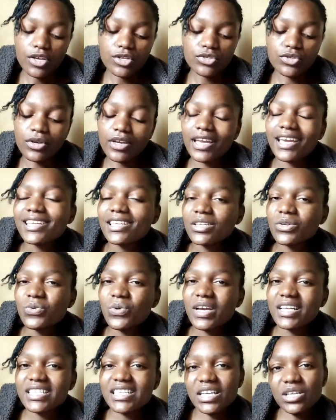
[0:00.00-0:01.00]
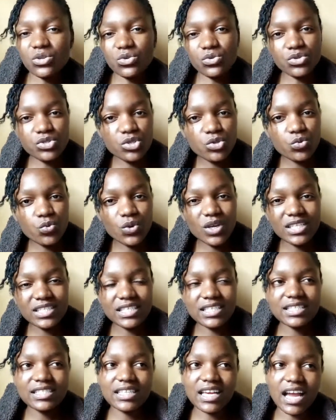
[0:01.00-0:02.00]
So gaining weight and losing weight,
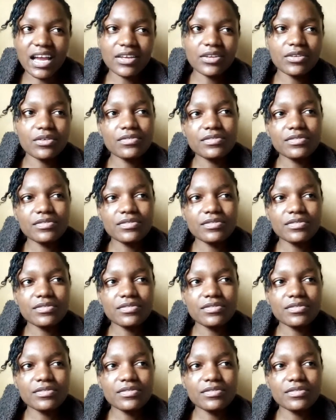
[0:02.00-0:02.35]
it's kind